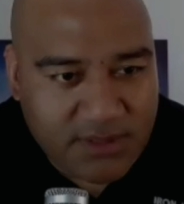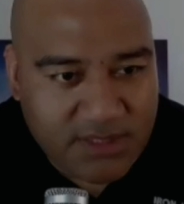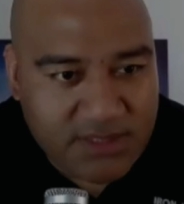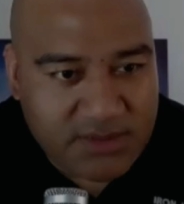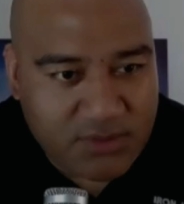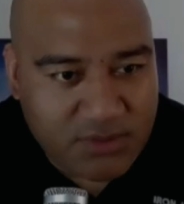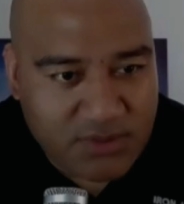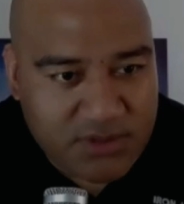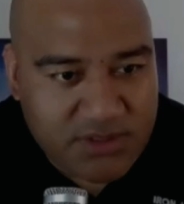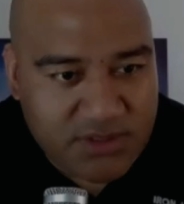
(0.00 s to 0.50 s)

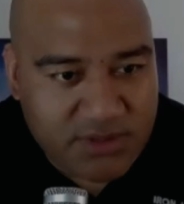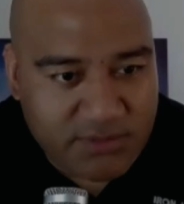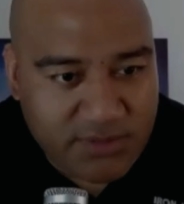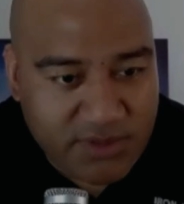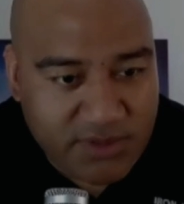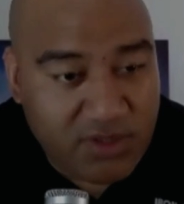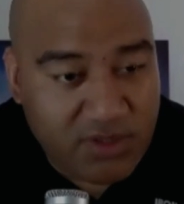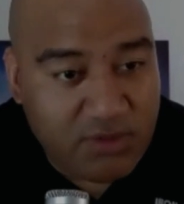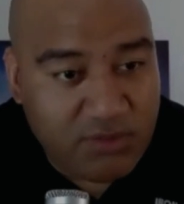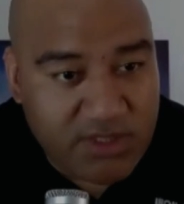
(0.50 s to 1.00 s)
that's awesome.
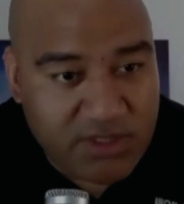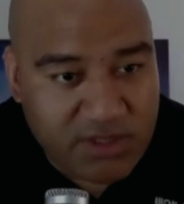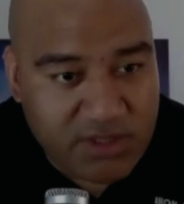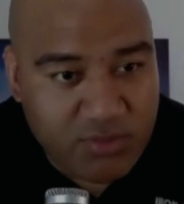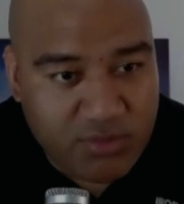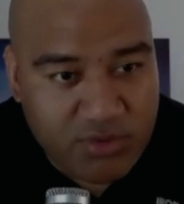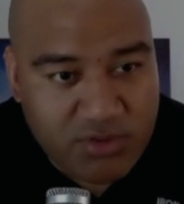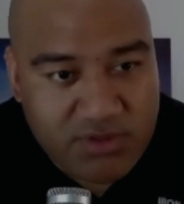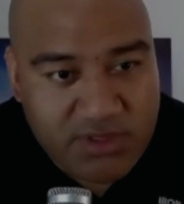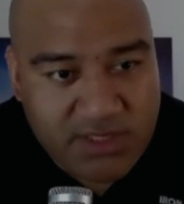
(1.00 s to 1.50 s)
You know what?
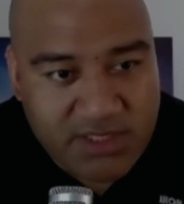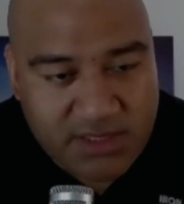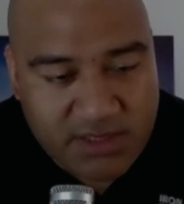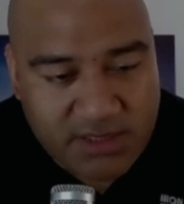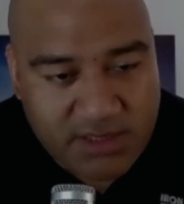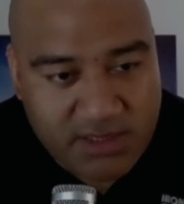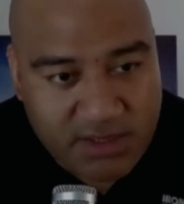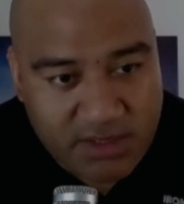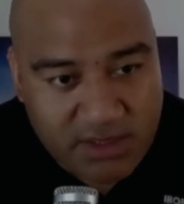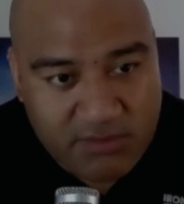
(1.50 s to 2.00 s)
You will get
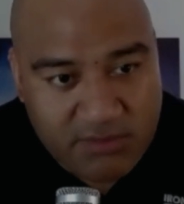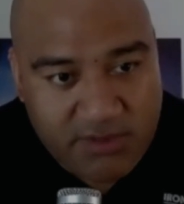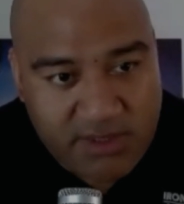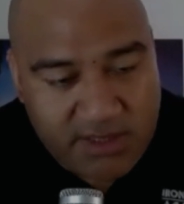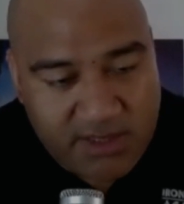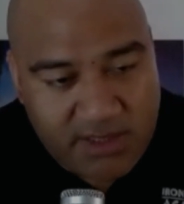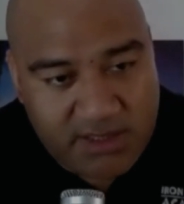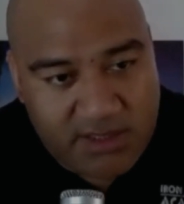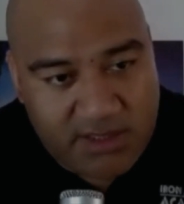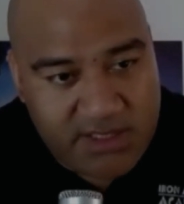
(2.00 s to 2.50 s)
there. You know
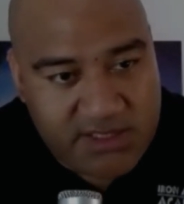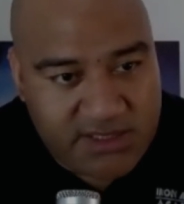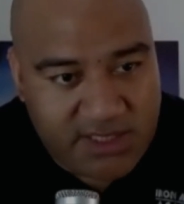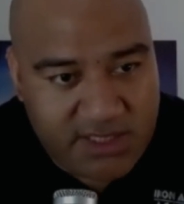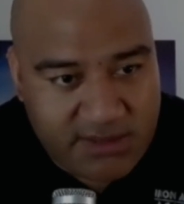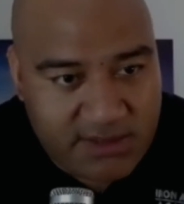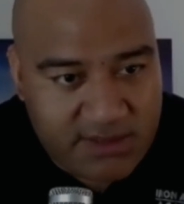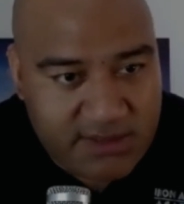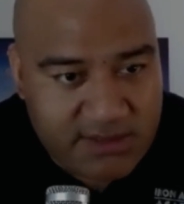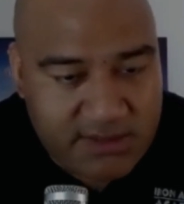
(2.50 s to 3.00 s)
what? And I
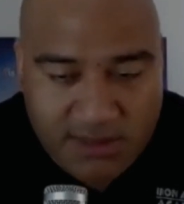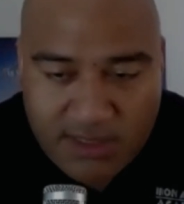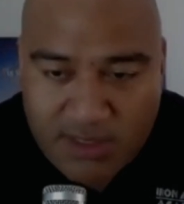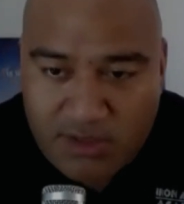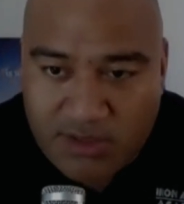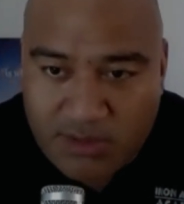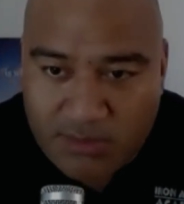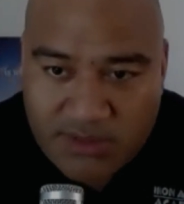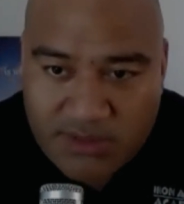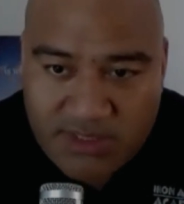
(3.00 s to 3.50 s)
say this
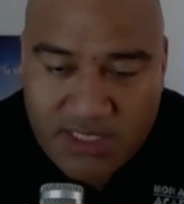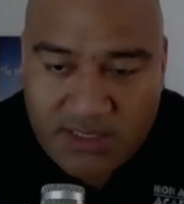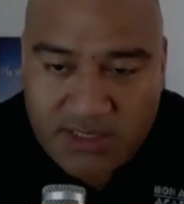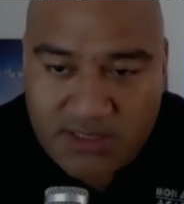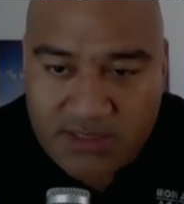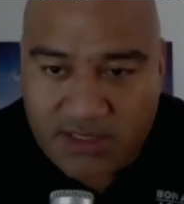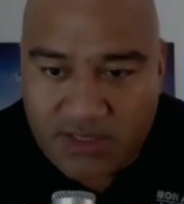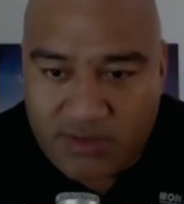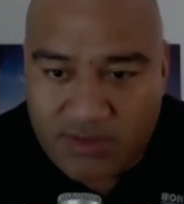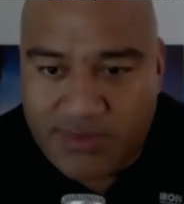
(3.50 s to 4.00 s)
now, and I'm saying
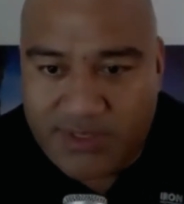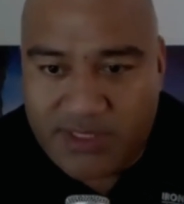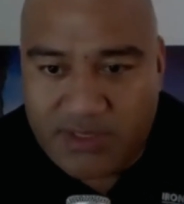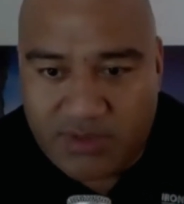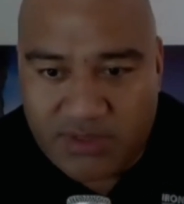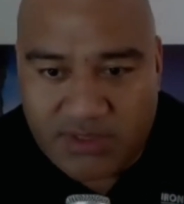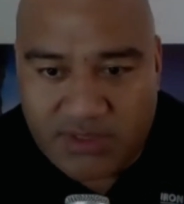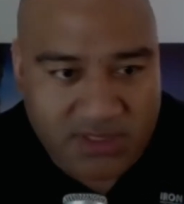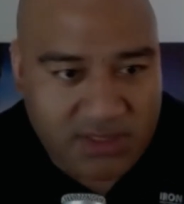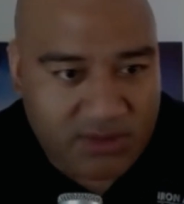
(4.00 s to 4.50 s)
this to everybody
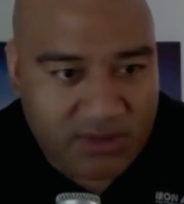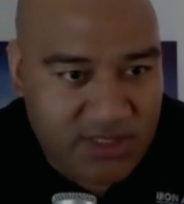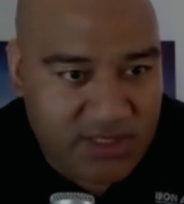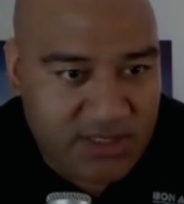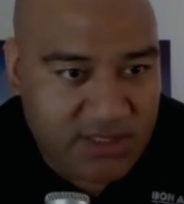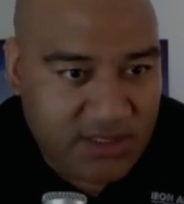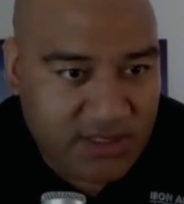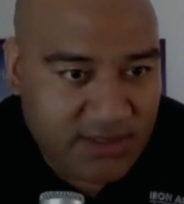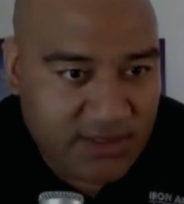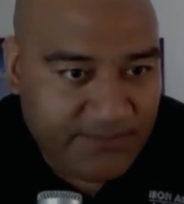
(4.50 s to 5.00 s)
watching,
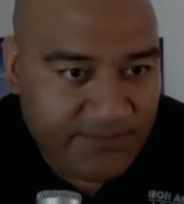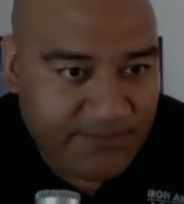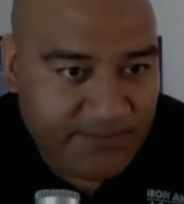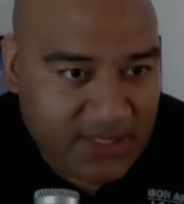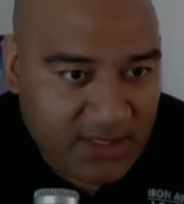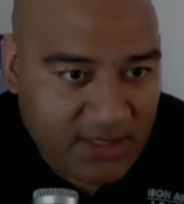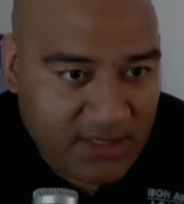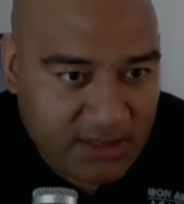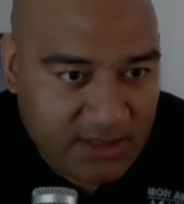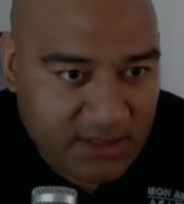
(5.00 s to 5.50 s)
right?
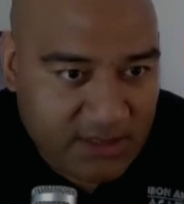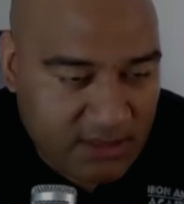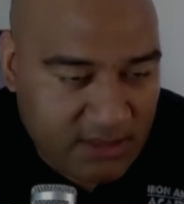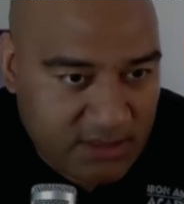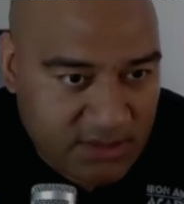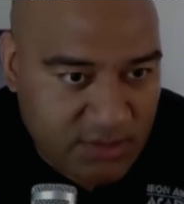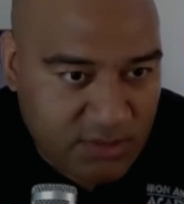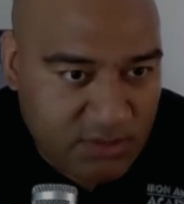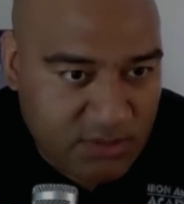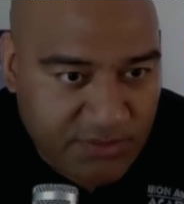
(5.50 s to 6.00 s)

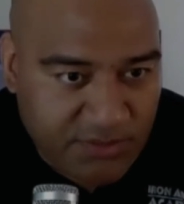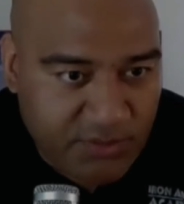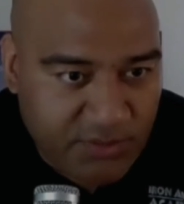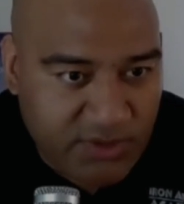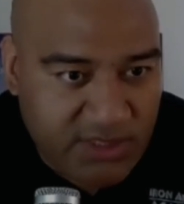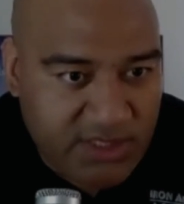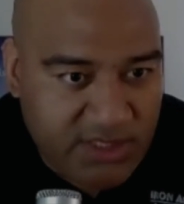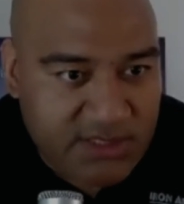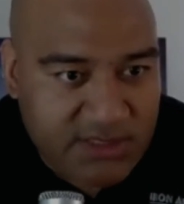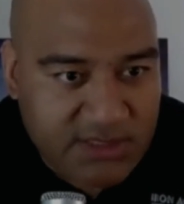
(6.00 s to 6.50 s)
In 2 or
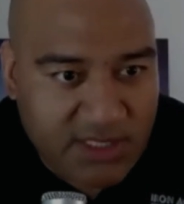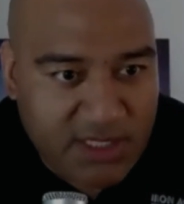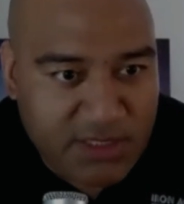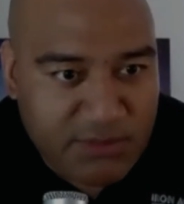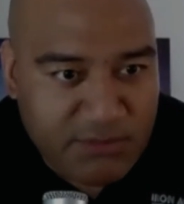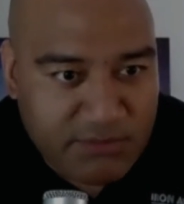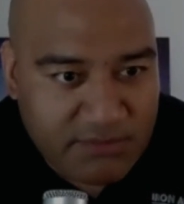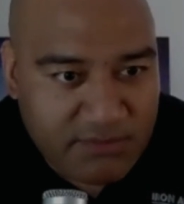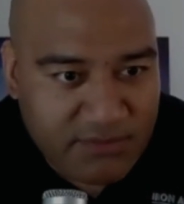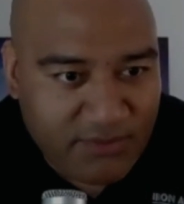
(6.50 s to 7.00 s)
3 years'
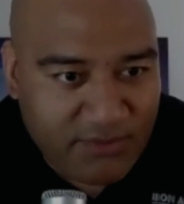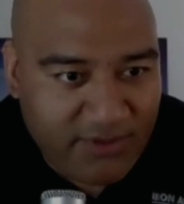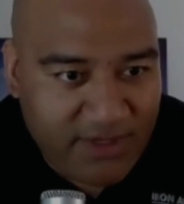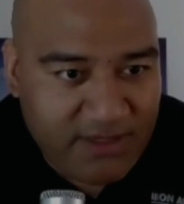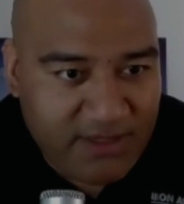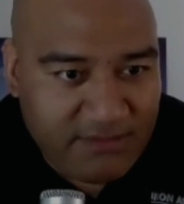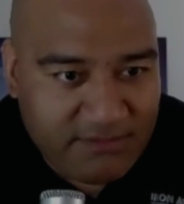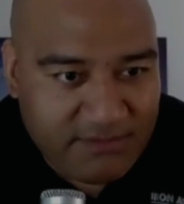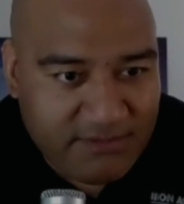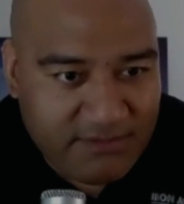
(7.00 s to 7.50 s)
time,
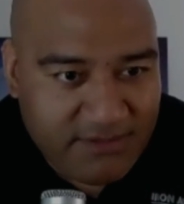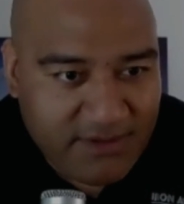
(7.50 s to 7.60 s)
right?